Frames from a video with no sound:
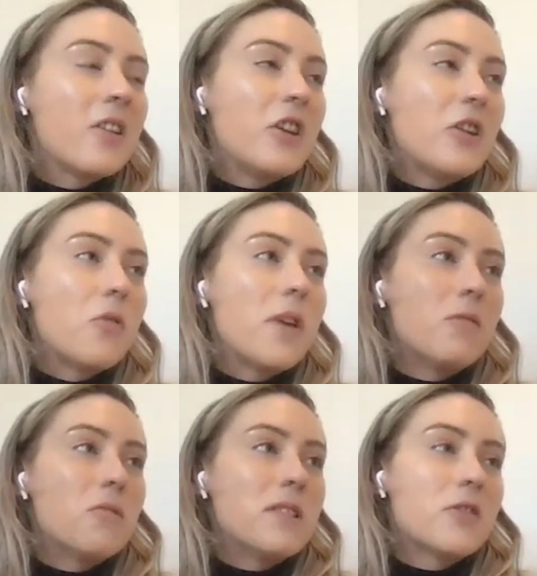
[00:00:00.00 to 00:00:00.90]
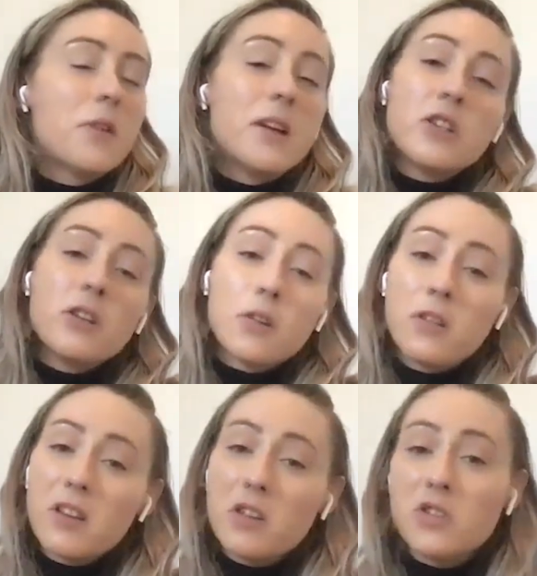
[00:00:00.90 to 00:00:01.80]
it was going to go
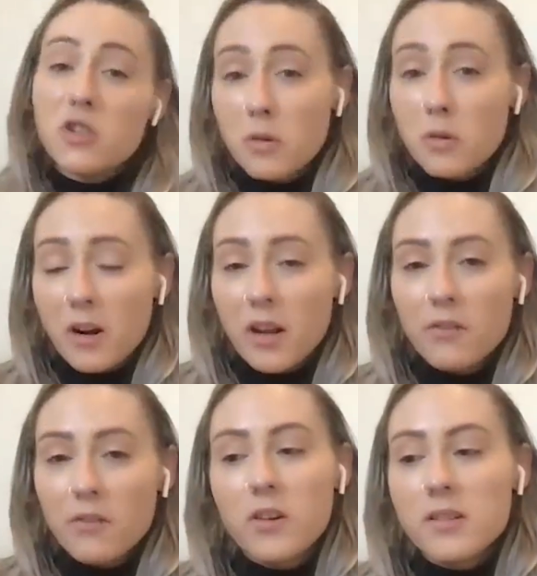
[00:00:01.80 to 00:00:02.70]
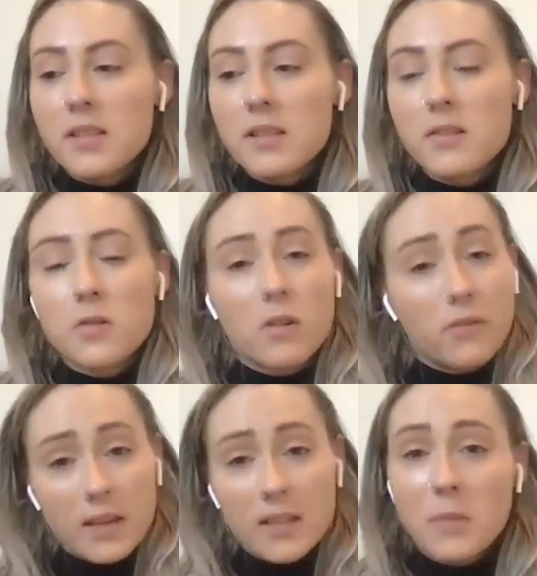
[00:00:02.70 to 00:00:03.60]
to the consumer market first, sort
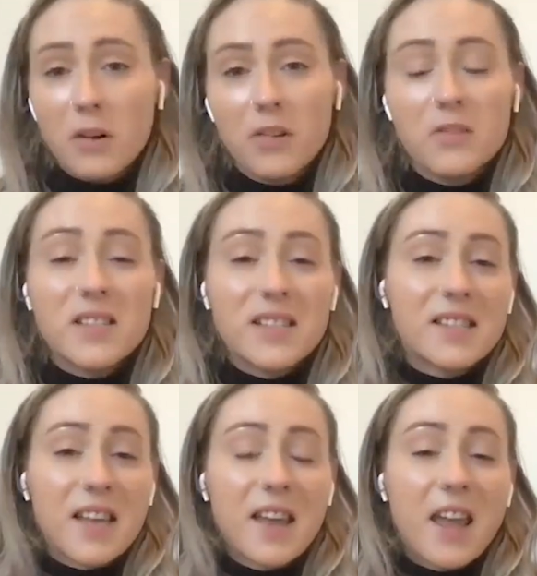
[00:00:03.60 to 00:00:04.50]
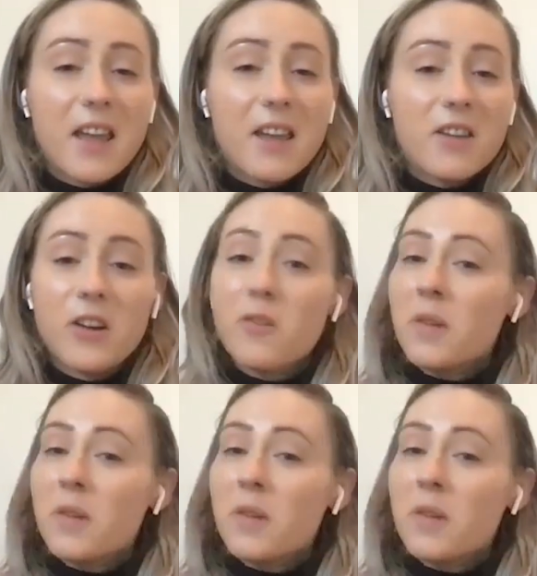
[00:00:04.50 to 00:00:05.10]
of like smartphones, to say, hey,